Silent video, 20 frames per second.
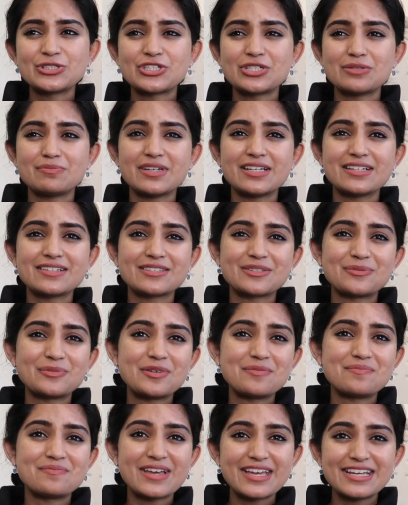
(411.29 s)
She makes some
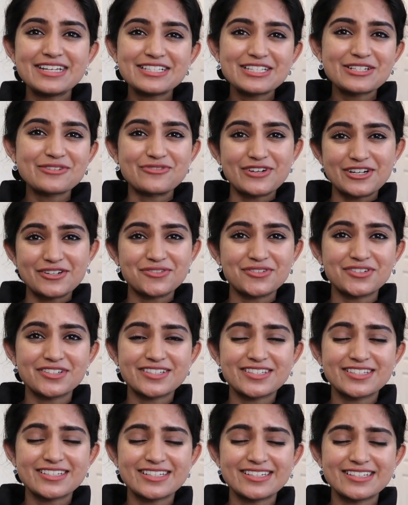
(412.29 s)
amazing
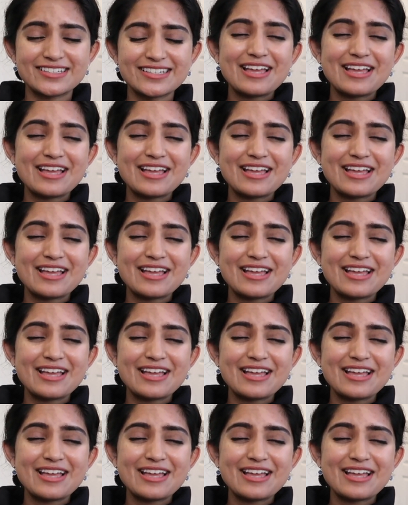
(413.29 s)
references.